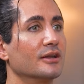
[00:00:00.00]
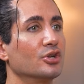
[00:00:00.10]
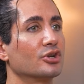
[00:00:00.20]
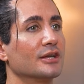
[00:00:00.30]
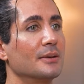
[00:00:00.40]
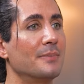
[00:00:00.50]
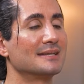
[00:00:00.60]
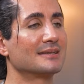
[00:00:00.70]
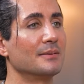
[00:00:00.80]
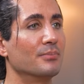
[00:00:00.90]
They're gonna you're gonna
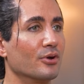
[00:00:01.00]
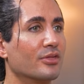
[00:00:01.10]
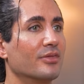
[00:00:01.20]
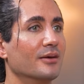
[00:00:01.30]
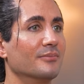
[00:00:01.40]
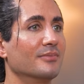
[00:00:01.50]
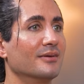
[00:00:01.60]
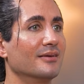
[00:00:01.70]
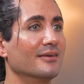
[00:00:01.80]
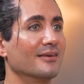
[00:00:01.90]
basically birth
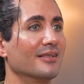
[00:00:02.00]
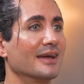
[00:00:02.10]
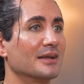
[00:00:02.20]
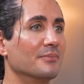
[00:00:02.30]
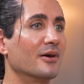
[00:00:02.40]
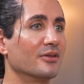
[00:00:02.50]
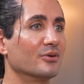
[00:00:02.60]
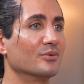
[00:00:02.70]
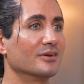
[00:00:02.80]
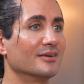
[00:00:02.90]
them mm. like a
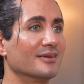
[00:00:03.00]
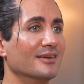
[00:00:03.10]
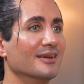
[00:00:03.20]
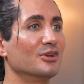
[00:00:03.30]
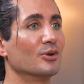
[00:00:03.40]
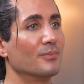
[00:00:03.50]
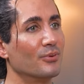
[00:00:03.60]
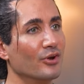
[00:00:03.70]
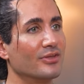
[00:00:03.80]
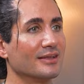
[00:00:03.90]
mother would.
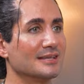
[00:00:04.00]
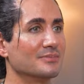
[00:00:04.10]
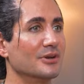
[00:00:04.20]
You're birthing